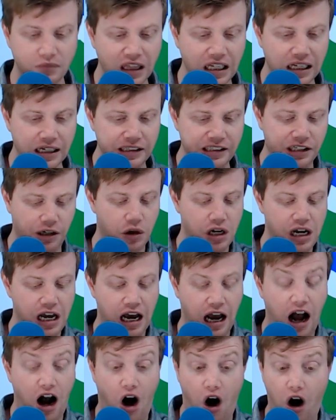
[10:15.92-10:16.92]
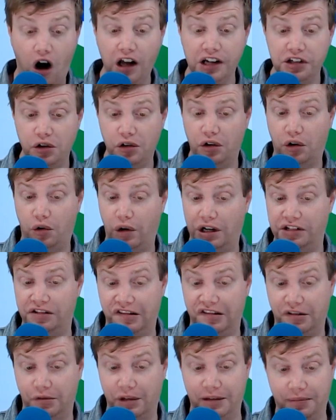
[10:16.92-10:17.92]
So, uh, on to the questions
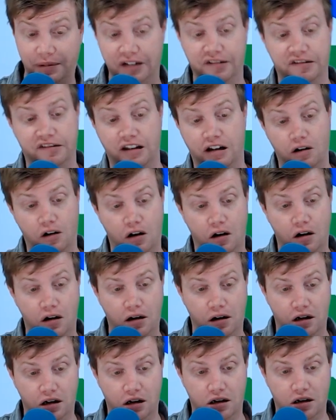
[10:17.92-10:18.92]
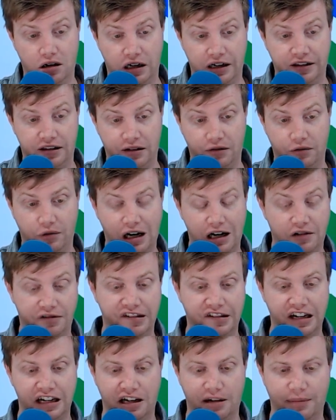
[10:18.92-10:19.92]
of the week because there are, I think, record
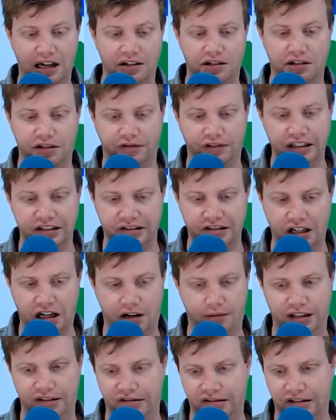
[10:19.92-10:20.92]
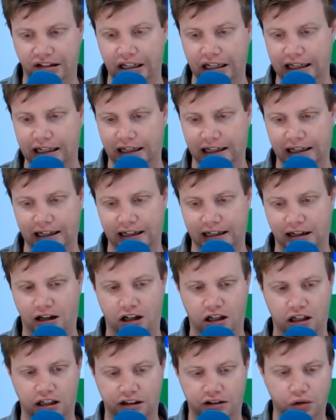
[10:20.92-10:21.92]
setting amount of at least comments uh,
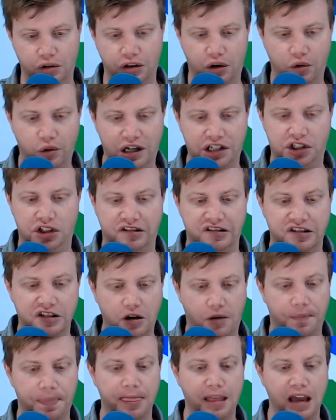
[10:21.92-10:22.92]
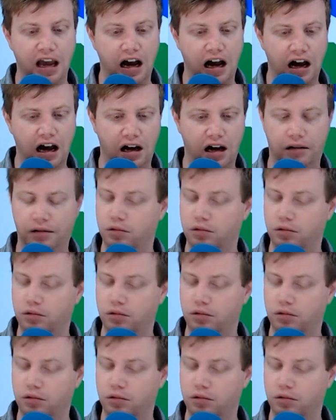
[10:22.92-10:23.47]
on to the questions. So, uh,